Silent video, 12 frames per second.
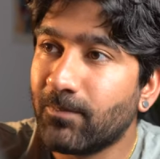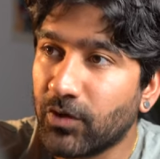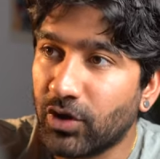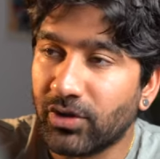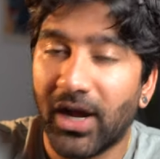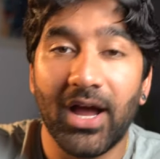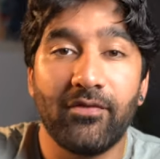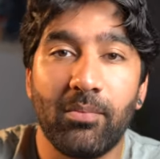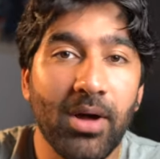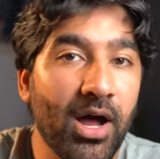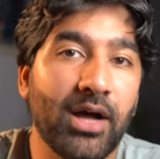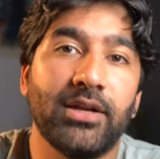you know, I have a
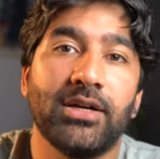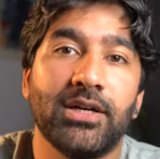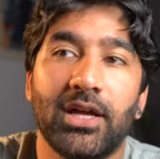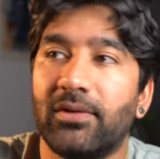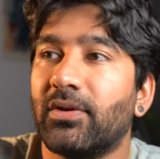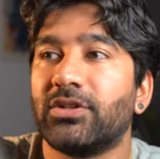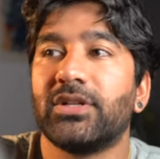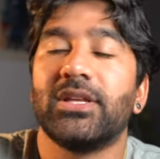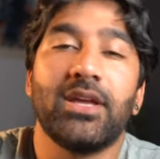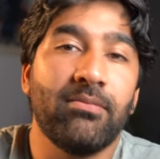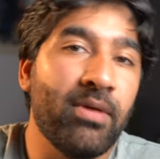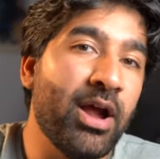partner, I eventually
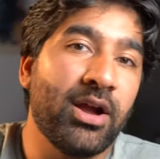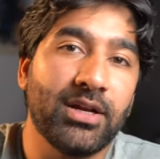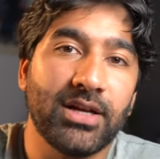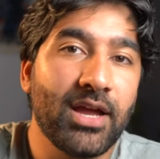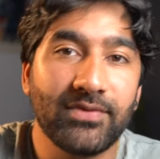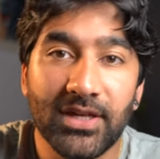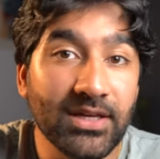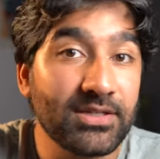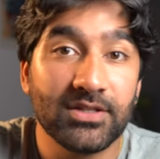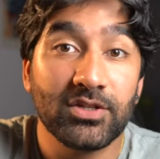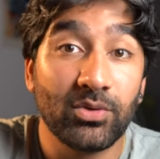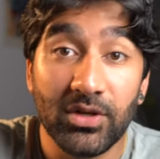get married and have kids
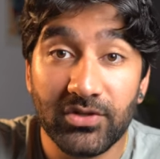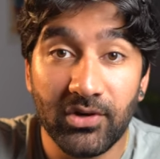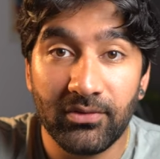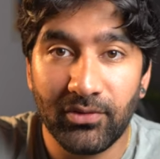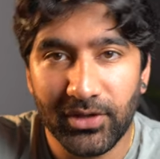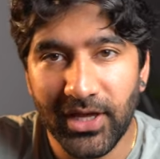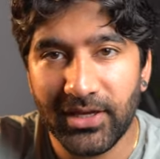and so on and so forth.